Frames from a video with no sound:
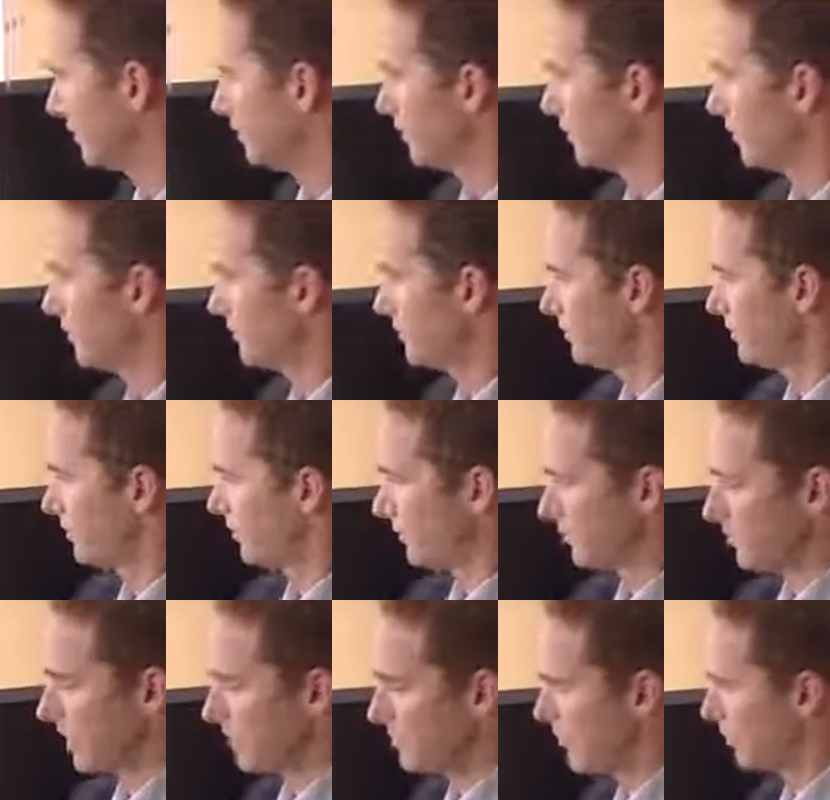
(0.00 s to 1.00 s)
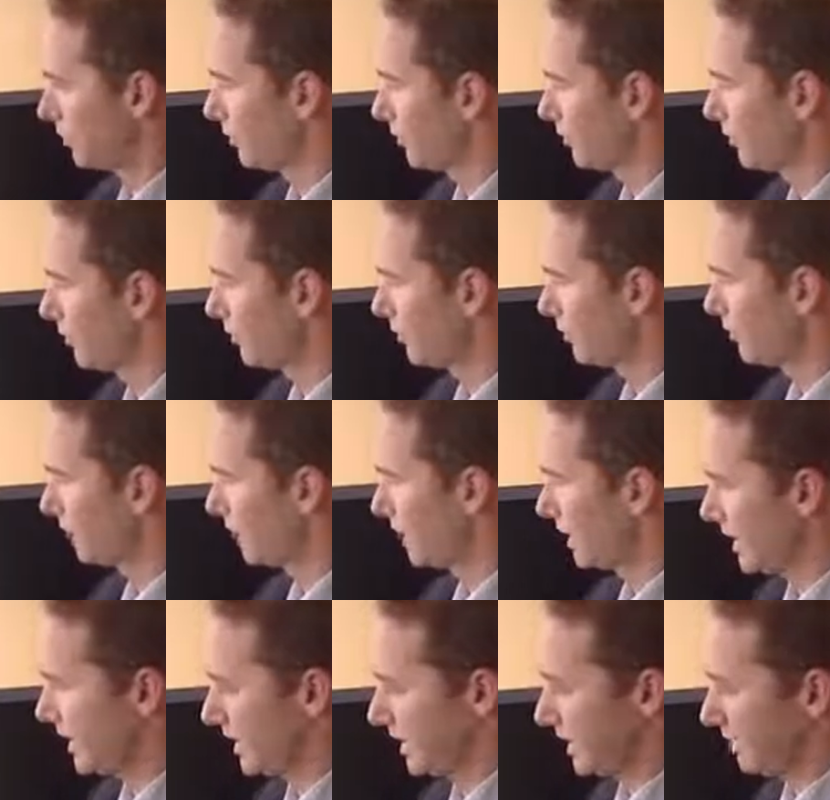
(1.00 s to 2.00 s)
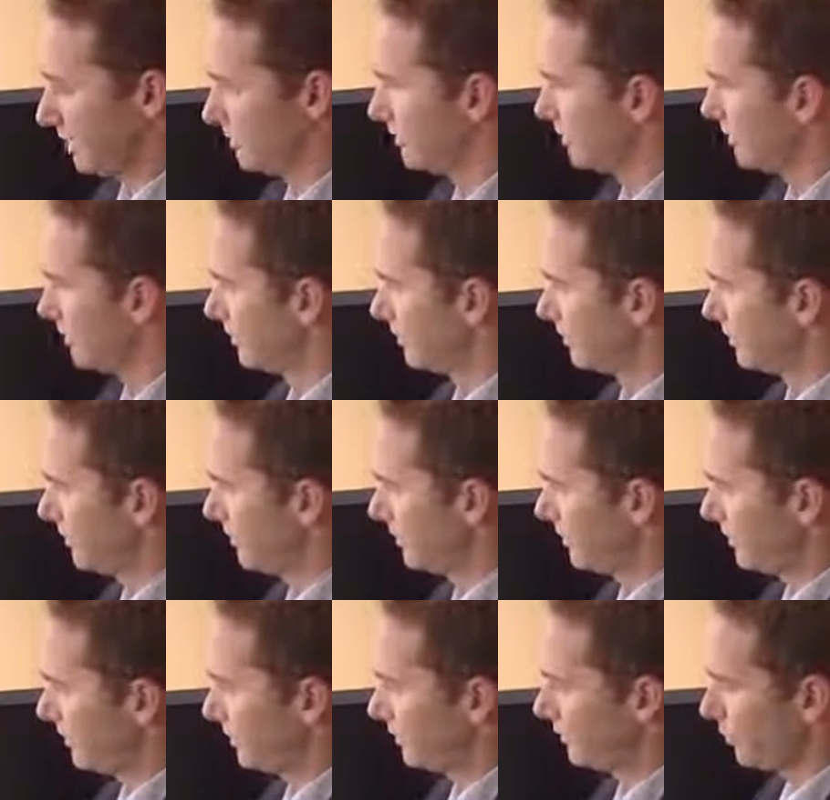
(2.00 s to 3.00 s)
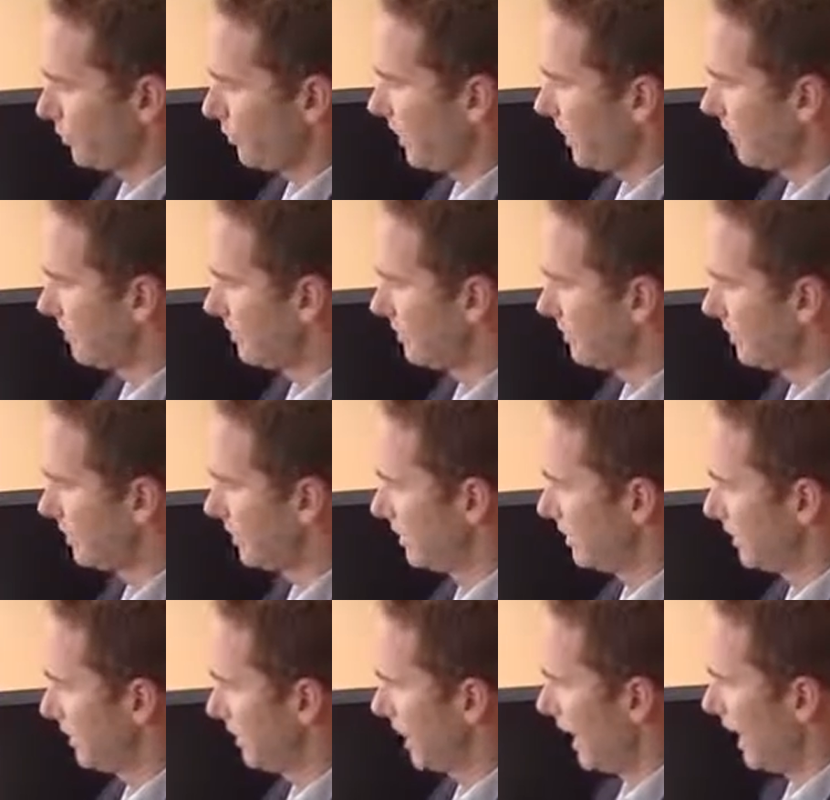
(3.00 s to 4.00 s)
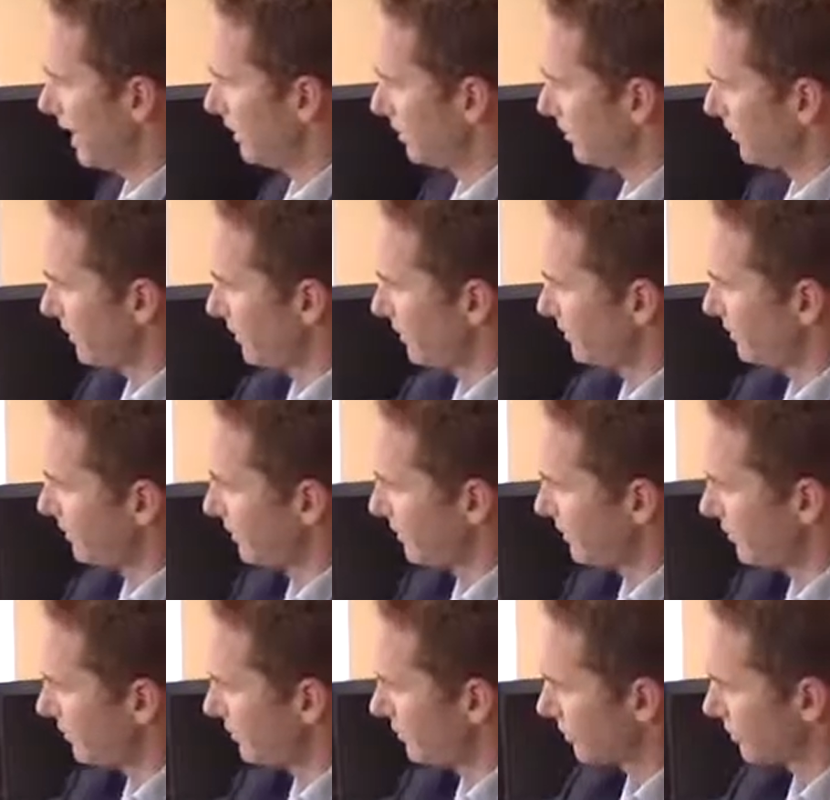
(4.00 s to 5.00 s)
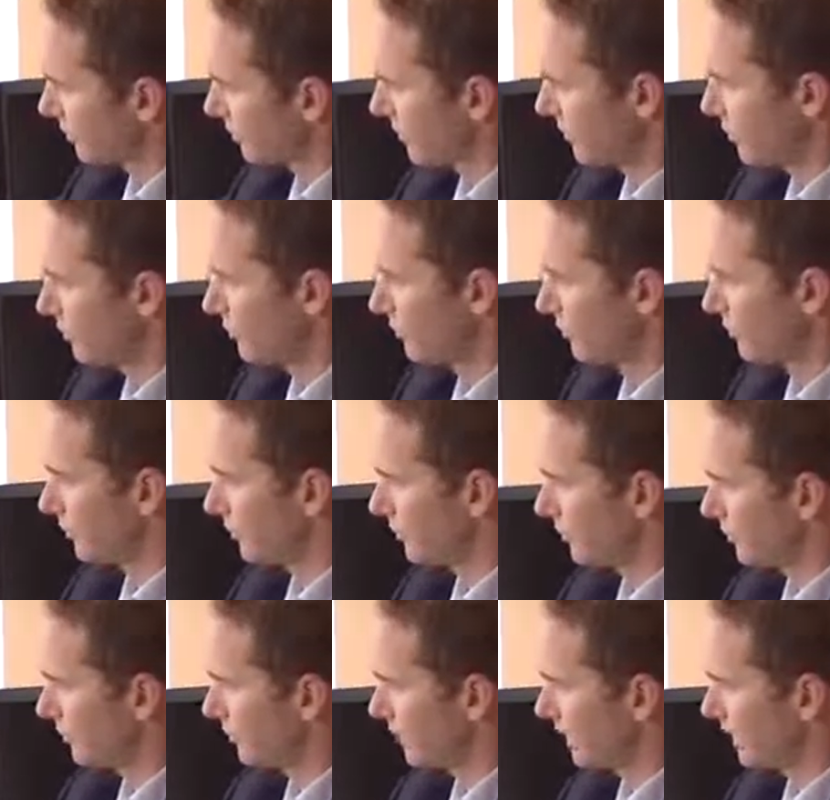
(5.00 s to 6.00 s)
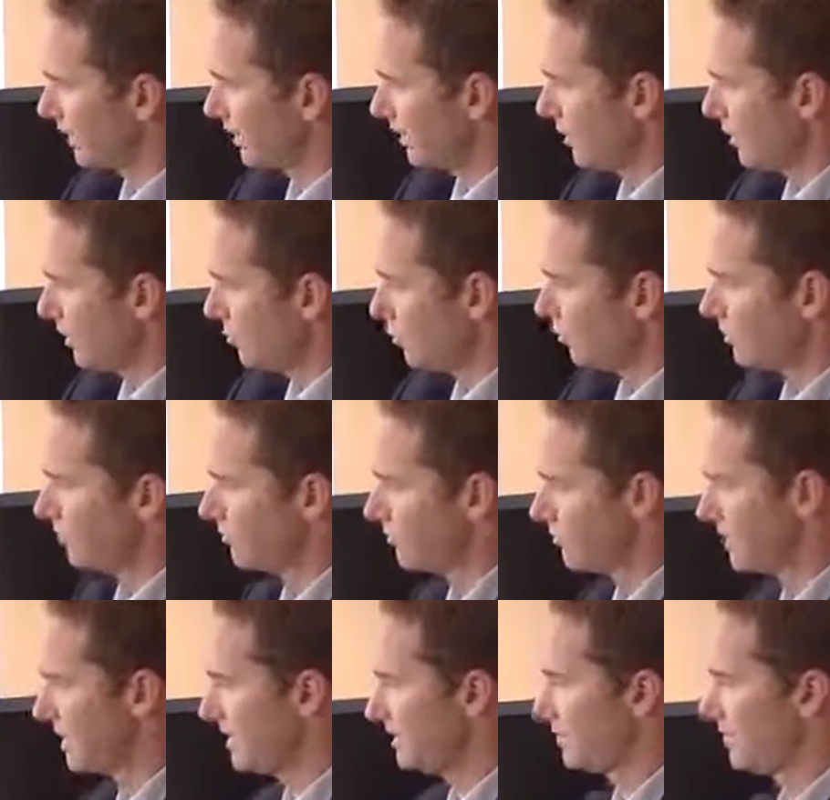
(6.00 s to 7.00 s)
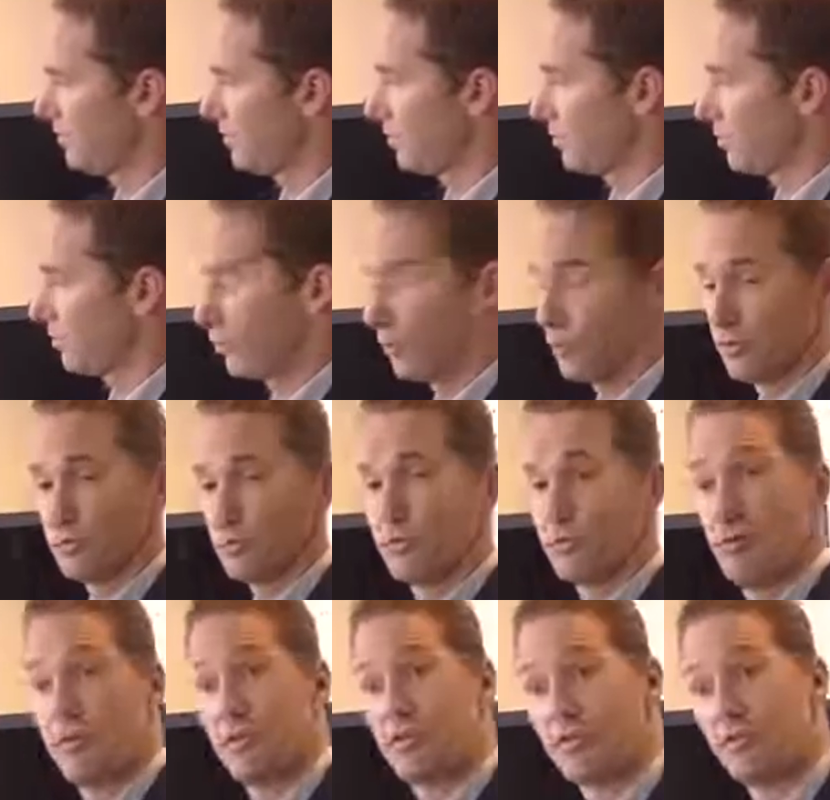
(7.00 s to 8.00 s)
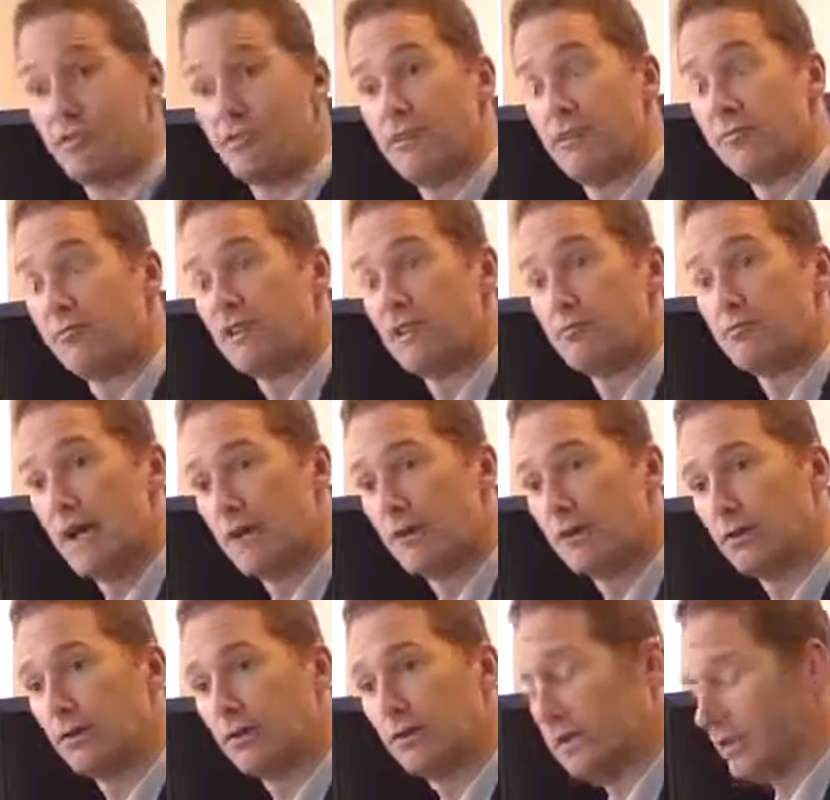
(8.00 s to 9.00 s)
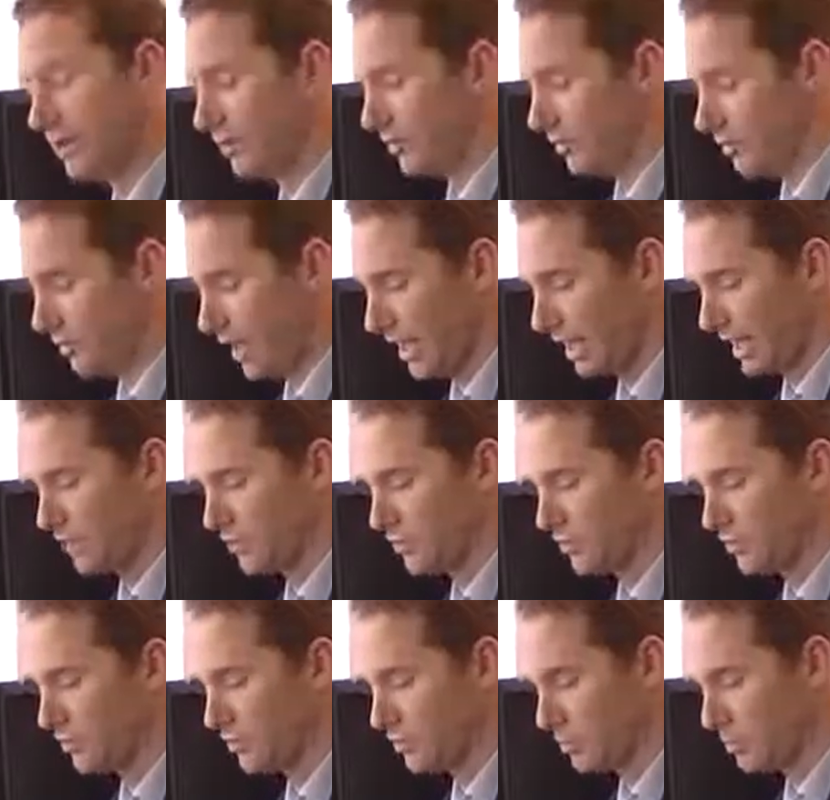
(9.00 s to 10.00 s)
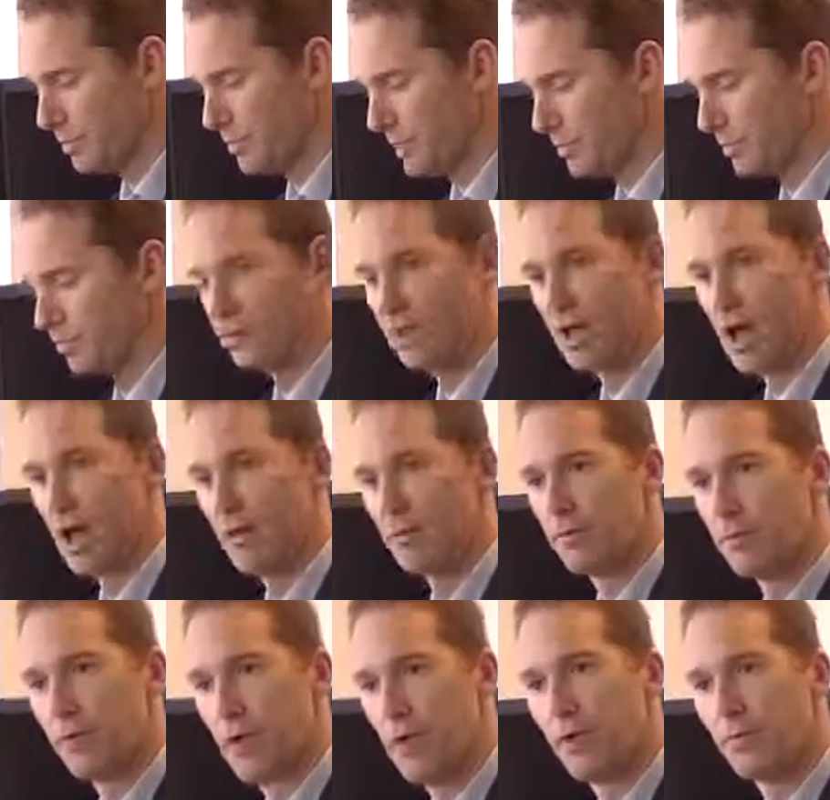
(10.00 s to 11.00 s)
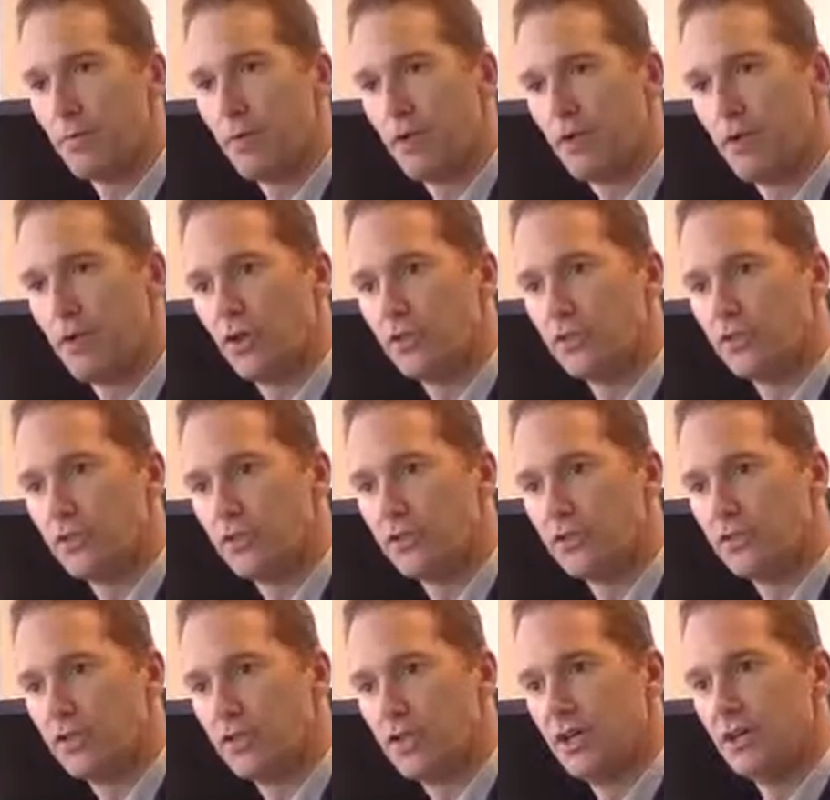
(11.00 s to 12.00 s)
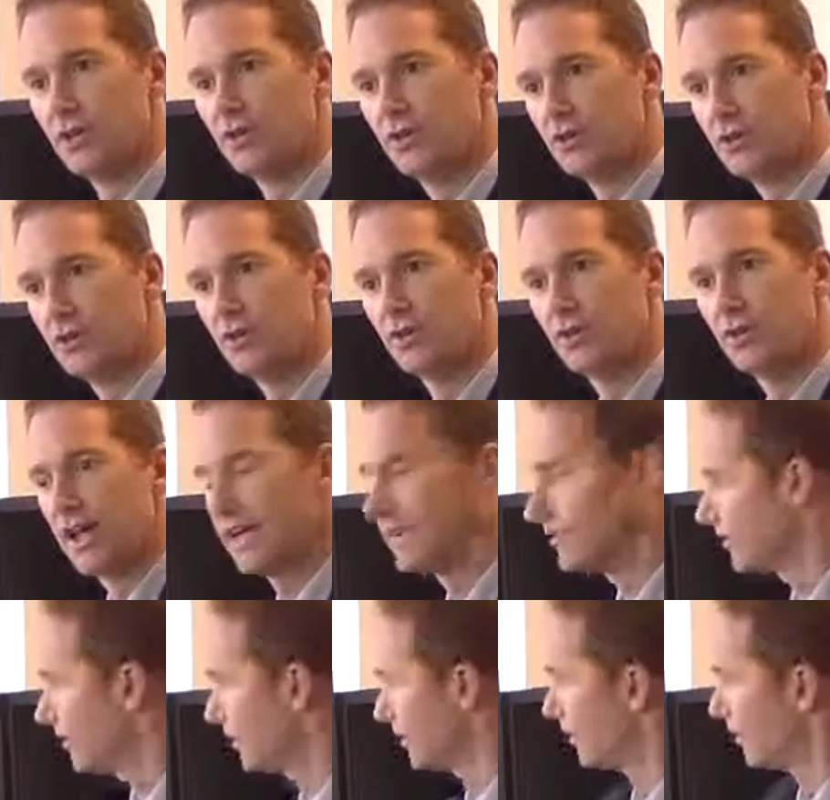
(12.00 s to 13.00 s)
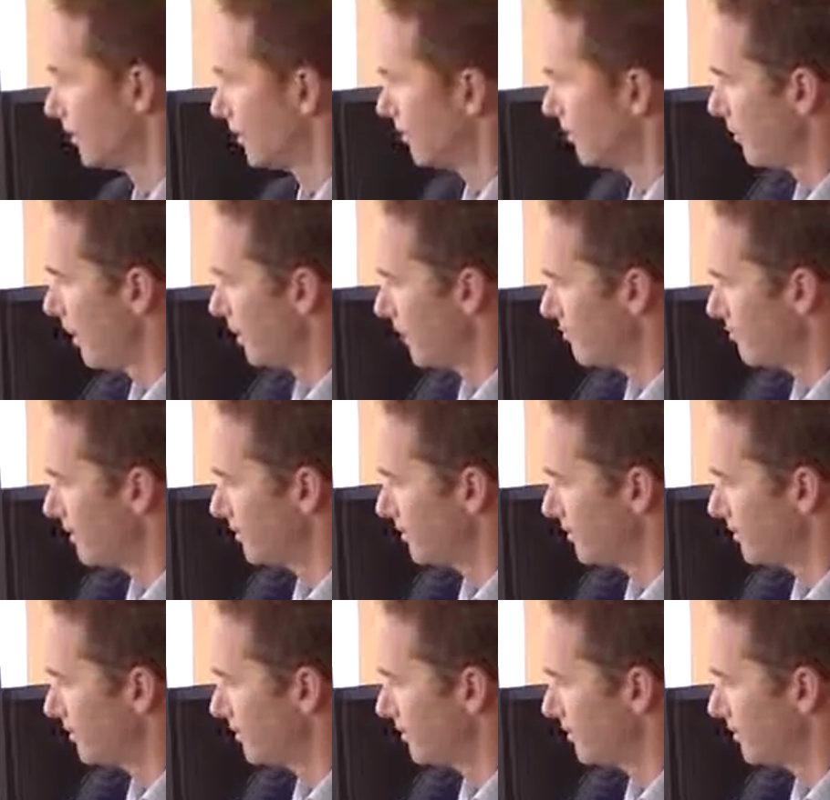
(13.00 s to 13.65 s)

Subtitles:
So this is the same model that you can see here, turned this way, and these different components you can see are all different pieces which would represent metal that I can use to build up where the bone loss is to create my